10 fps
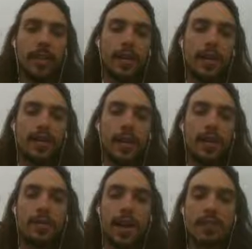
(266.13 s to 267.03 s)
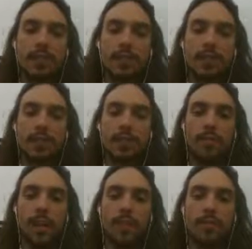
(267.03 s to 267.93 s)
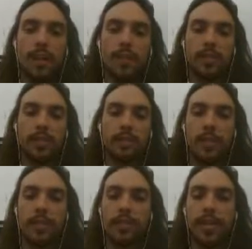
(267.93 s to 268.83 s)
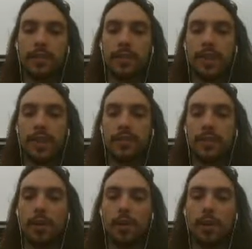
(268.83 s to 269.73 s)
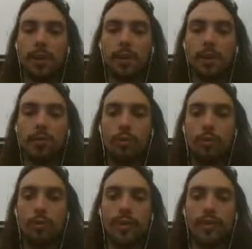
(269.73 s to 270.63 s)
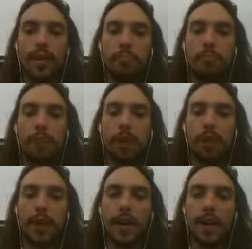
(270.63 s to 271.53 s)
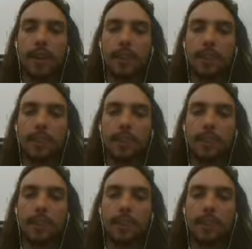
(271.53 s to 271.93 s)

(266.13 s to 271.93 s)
And as the air rises through the surrounding regions of greater density, it's going to begin to cool. That's that blue area here.